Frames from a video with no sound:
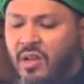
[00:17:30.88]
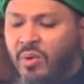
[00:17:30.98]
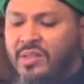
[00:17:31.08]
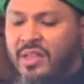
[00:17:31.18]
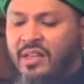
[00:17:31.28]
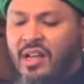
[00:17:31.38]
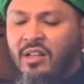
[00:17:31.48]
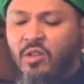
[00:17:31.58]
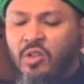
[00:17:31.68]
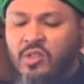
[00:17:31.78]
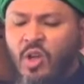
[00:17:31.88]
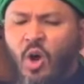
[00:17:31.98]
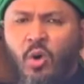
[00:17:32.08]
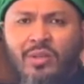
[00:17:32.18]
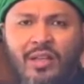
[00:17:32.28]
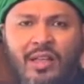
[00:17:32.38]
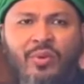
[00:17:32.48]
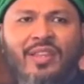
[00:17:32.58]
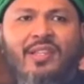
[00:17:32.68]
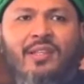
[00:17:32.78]
was in Al-Quds only
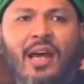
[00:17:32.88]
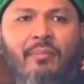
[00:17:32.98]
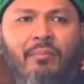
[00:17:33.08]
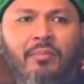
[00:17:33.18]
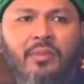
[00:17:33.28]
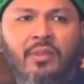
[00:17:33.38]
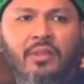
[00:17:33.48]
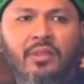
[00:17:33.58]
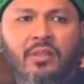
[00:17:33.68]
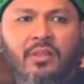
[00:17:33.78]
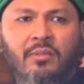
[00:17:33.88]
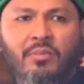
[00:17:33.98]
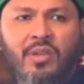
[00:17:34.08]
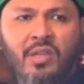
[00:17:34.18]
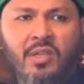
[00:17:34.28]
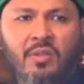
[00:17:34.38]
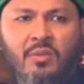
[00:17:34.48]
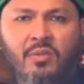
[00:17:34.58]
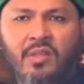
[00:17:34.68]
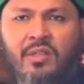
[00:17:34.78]
with Islam. Peace
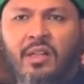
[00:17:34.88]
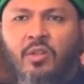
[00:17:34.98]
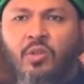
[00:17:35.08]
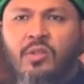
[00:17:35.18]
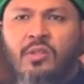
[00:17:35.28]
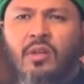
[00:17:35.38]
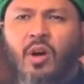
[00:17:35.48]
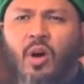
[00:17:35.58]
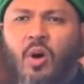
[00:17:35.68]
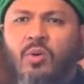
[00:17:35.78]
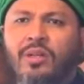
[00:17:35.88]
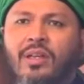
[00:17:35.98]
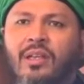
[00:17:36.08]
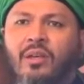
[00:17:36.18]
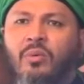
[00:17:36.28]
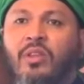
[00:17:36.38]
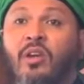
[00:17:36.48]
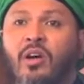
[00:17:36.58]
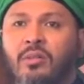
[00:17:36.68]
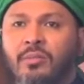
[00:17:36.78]
was in Al-Quds only with the
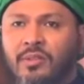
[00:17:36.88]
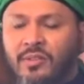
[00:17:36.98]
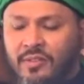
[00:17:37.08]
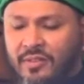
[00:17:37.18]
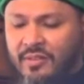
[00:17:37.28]
Ottomans.